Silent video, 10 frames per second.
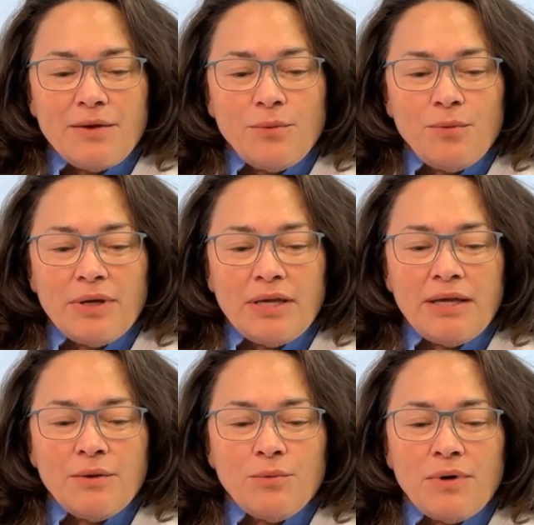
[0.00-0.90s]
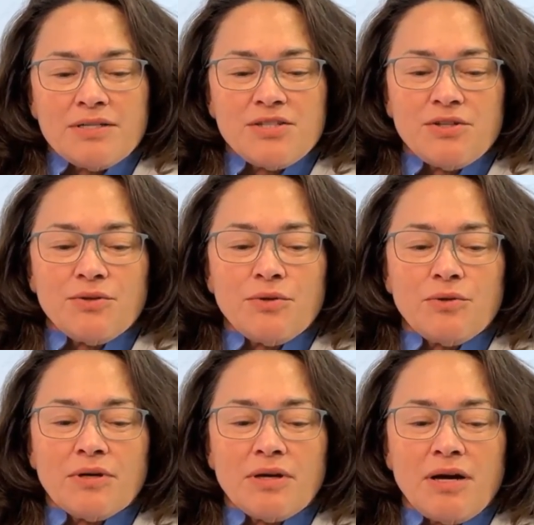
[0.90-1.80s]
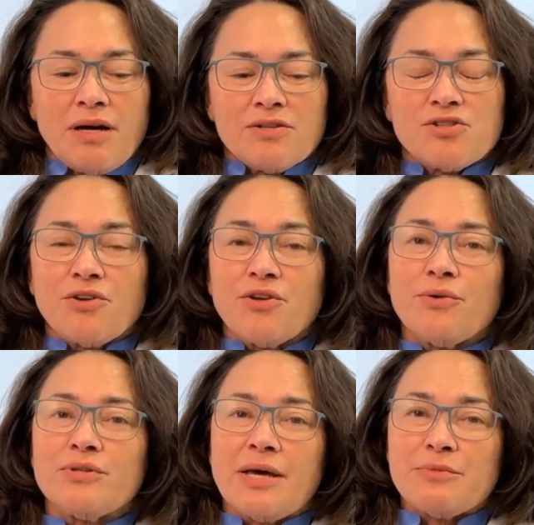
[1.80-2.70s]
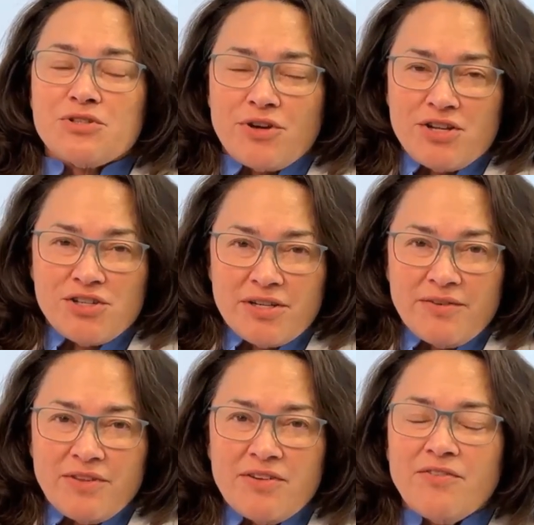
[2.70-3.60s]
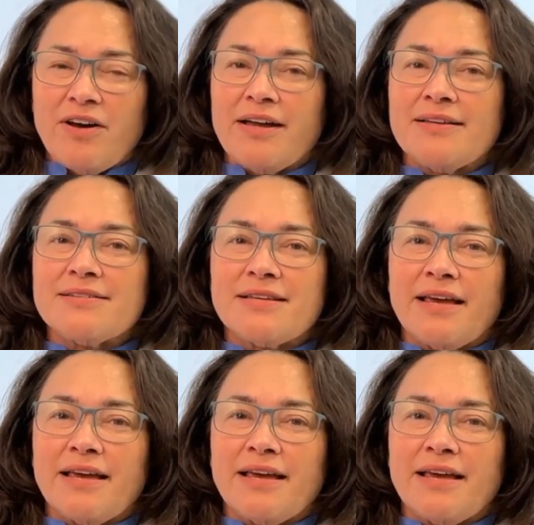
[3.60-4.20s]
We want to show you a demonstration of the device,